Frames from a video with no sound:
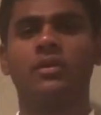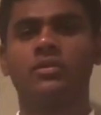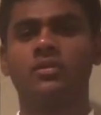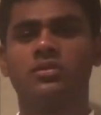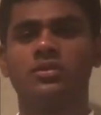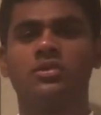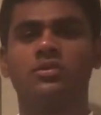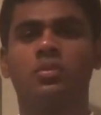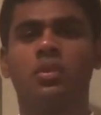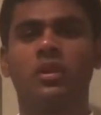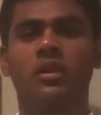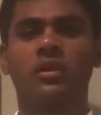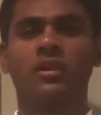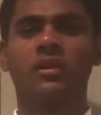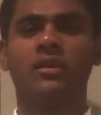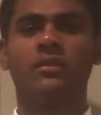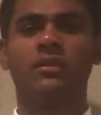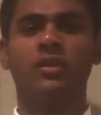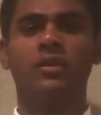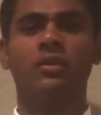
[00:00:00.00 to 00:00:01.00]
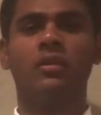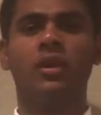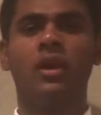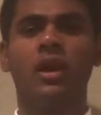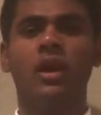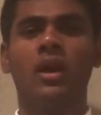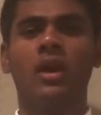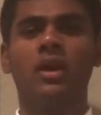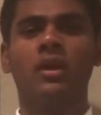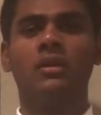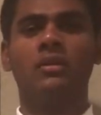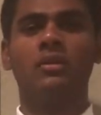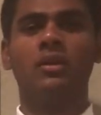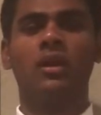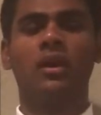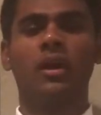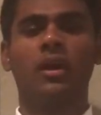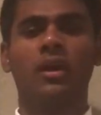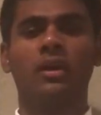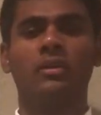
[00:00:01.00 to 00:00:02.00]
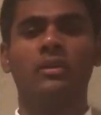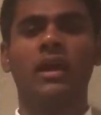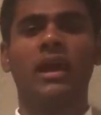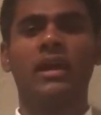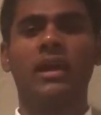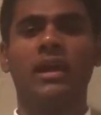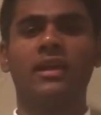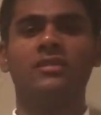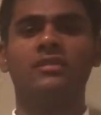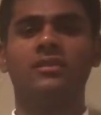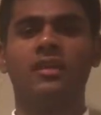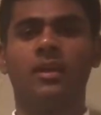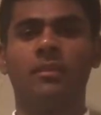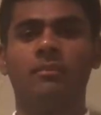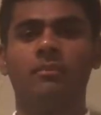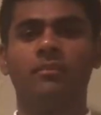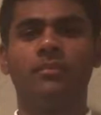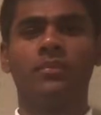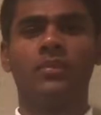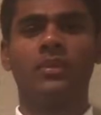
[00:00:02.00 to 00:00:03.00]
so just wanted to give you that heads up.